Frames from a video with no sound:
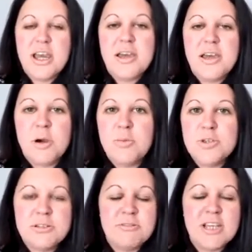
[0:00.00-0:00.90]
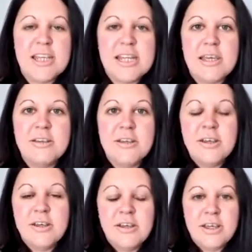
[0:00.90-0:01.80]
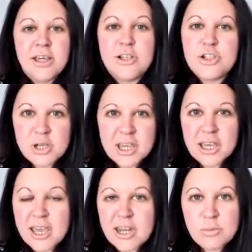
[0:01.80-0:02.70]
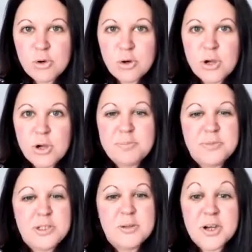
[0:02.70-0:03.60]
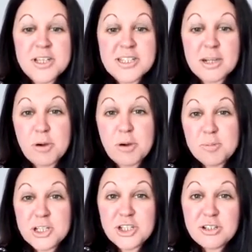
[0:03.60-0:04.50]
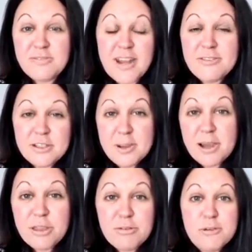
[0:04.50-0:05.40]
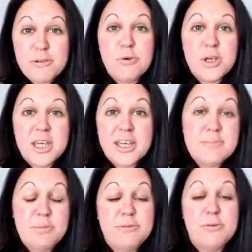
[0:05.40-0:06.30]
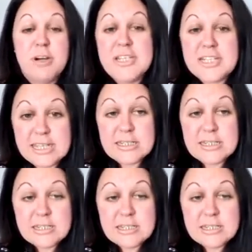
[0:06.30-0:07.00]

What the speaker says: I wasn't really enjoying it anymore. To be honest, I probably should have left about 3 or 4 years before I did.